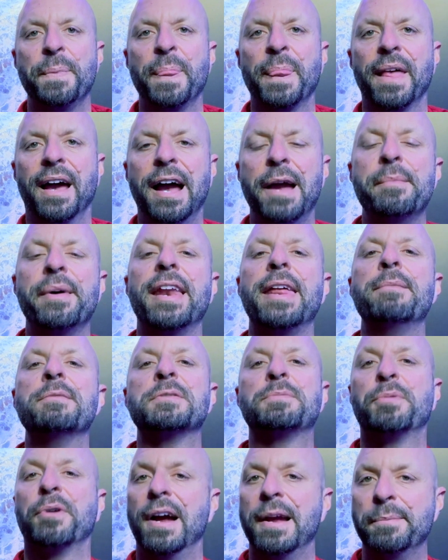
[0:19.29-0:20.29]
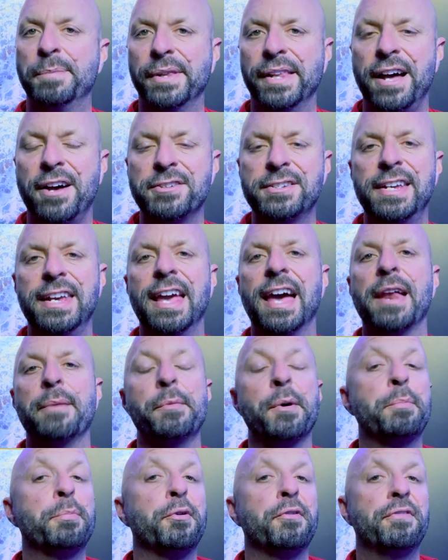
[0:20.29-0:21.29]
Hi, my name is Brian Pulowski.
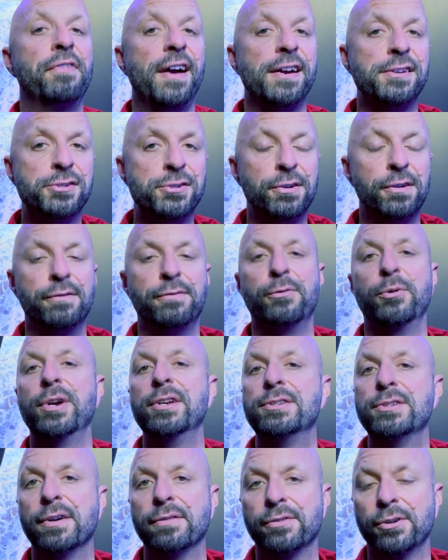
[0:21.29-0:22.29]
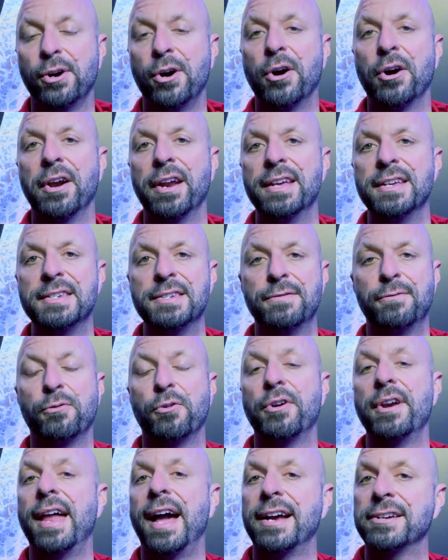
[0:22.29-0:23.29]
I'm a professional voiceover artist
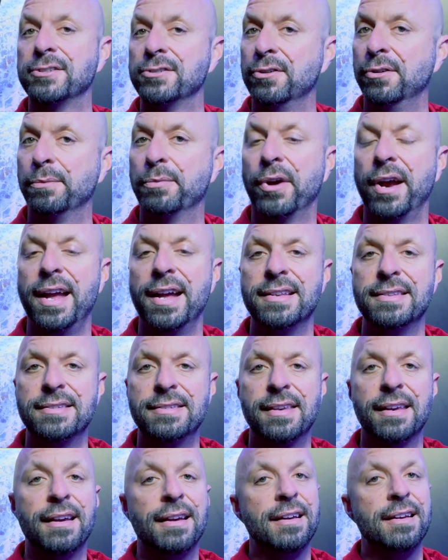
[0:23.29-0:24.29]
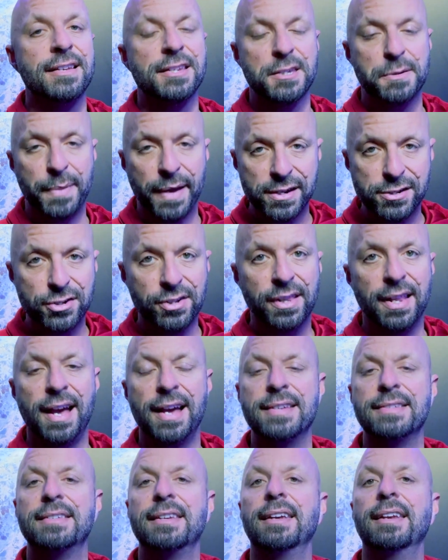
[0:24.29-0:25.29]
for national brands,
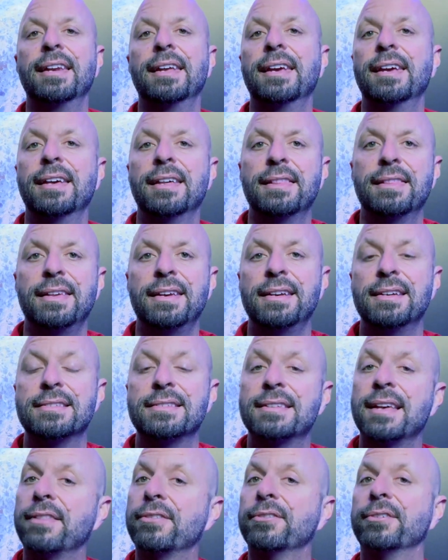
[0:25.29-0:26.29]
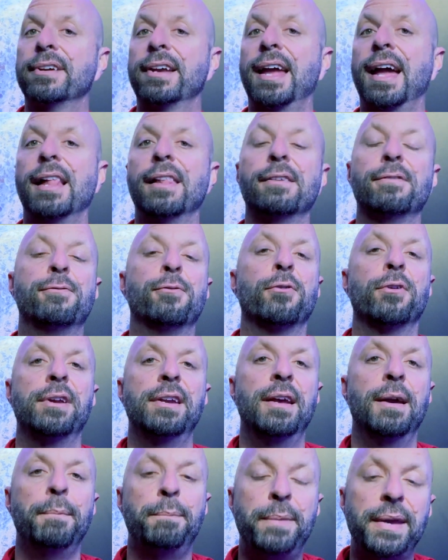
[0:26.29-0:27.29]
specializing in the Southern
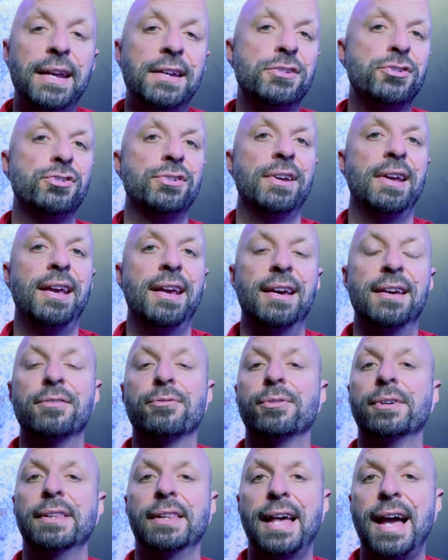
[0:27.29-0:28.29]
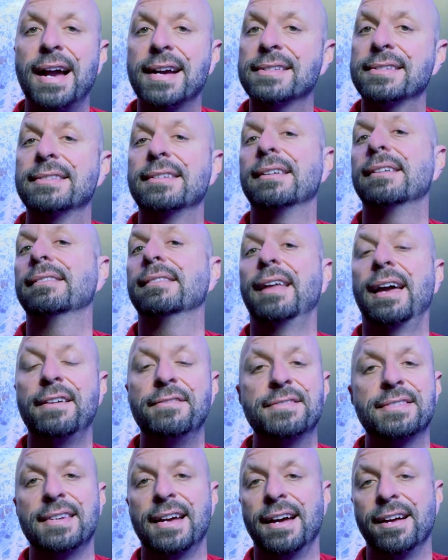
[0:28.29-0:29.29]
California beach and relaxed
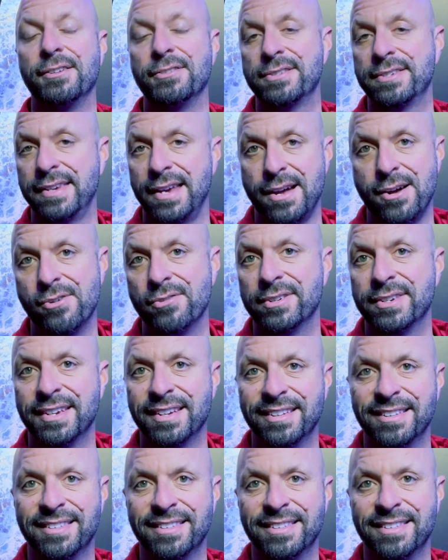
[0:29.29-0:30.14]
lifestyle sound.